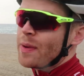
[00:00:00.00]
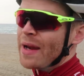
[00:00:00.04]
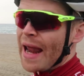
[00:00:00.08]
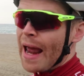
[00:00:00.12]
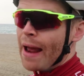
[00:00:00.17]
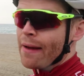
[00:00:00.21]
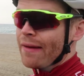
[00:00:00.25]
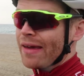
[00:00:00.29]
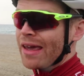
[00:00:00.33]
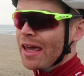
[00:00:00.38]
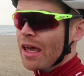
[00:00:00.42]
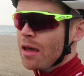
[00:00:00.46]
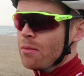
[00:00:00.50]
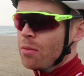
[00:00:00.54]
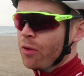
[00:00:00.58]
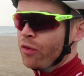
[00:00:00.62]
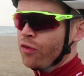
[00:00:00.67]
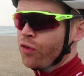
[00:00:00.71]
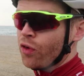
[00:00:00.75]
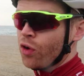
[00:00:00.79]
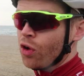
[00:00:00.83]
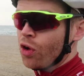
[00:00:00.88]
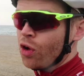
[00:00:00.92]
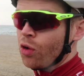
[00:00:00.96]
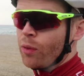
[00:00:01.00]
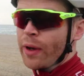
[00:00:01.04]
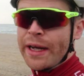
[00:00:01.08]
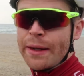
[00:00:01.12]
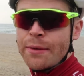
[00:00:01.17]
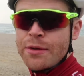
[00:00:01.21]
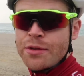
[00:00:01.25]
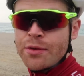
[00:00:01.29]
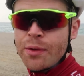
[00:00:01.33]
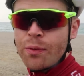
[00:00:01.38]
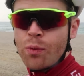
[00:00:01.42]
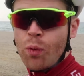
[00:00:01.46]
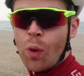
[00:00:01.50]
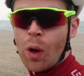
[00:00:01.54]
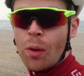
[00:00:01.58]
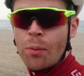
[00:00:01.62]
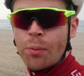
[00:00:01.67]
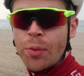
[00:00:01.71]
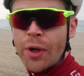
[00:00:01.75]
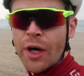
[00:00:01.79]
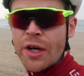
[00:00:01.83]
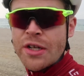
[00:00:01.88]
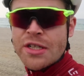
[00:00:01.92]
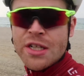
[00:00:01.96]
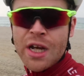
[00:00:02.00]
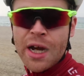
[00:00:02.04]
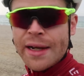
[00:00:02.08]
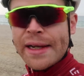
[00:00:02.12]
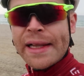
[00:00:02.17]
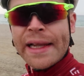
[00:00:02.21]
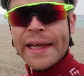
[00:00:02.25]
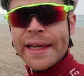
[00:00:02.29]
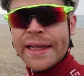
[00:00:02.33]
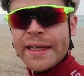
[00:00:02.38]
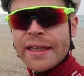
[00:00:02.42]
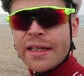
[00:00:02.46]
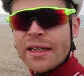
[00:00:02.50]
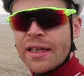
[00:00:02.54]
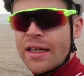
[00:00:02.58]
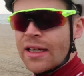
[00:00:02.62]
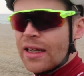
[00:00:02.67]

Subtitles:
been out here before when he was with One Pro Cycling,